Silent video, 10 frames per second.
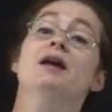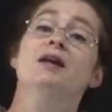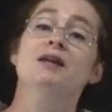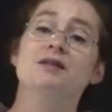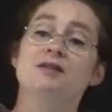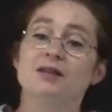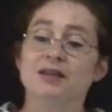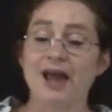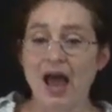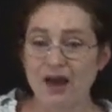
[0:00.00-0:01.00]
is that
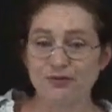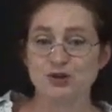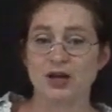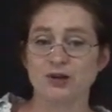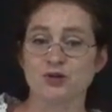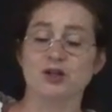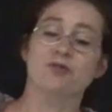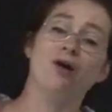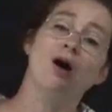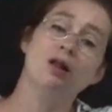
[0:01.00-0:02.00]
the average energy
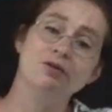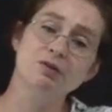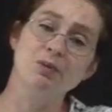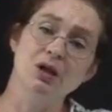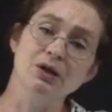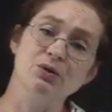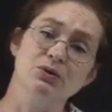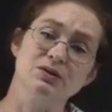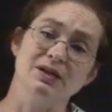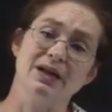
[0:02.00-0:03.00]
of all of the
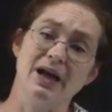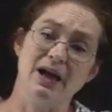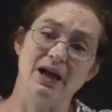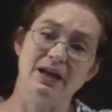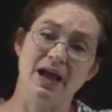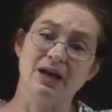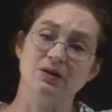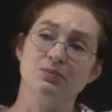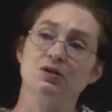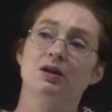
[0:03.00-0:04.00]
molecules and, and
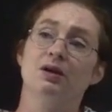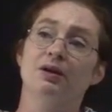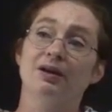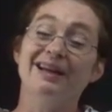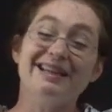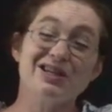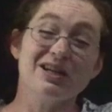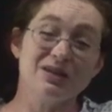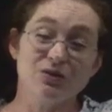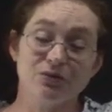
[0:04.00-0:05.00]
atoms, each
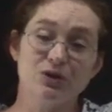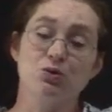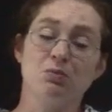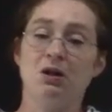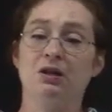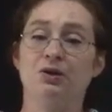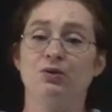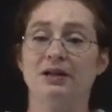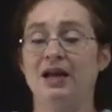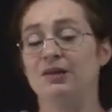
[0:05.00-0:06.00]
individual
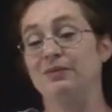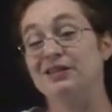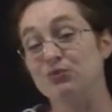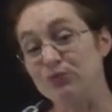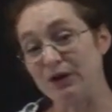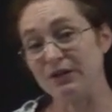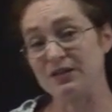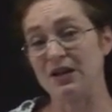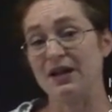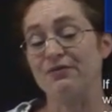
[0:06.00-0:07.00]
molecule and atom is,
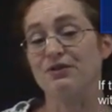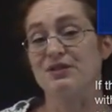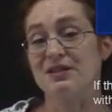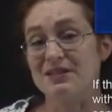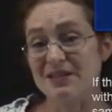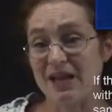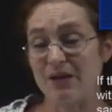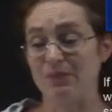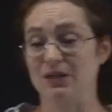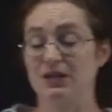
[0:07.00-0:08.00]
is on average the
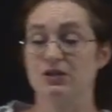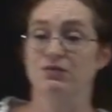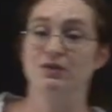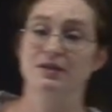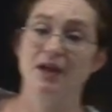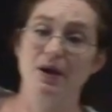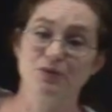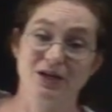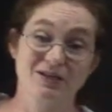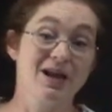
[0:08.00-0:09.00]
same in each of these
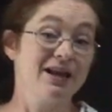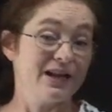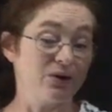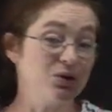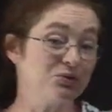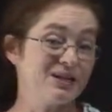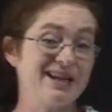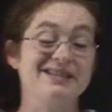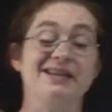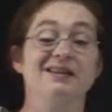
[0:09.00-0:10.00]
objects. Now note that I
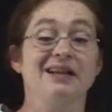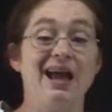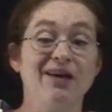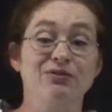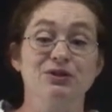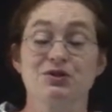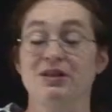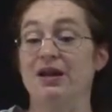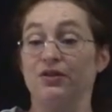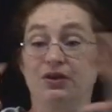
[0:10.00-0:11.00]
said on average,
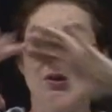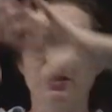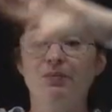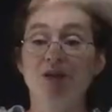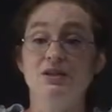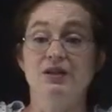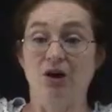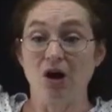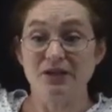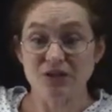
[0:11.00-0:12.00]
that there can be, there
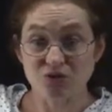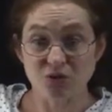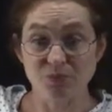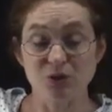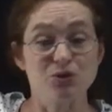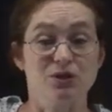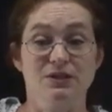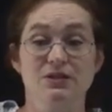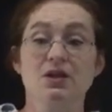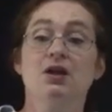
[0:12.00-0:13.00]
are
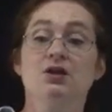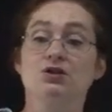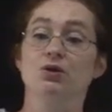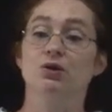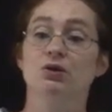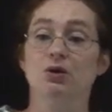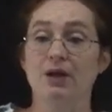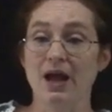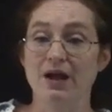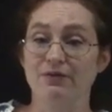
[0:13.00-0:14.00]
distributions. So you don't
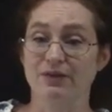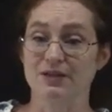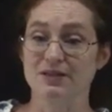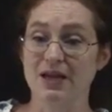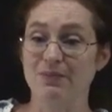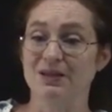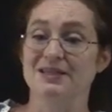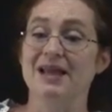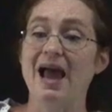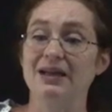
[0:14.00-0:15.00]
have the same
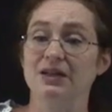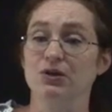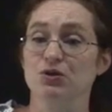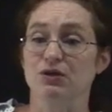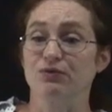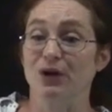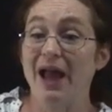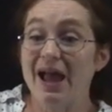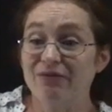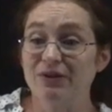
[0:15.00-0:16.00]
exact energy for
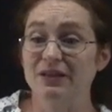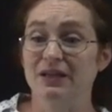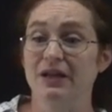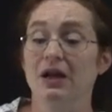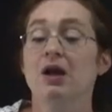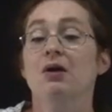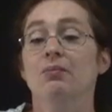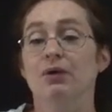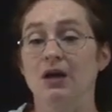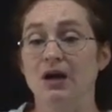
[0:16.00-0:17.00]
everything,
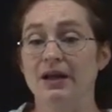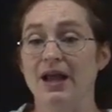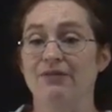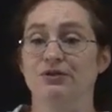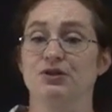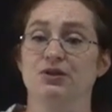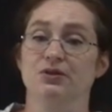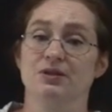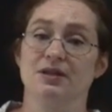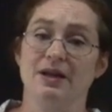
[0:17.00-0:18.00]
but on average they're
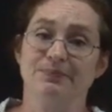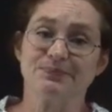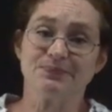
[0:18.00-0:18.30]
the same.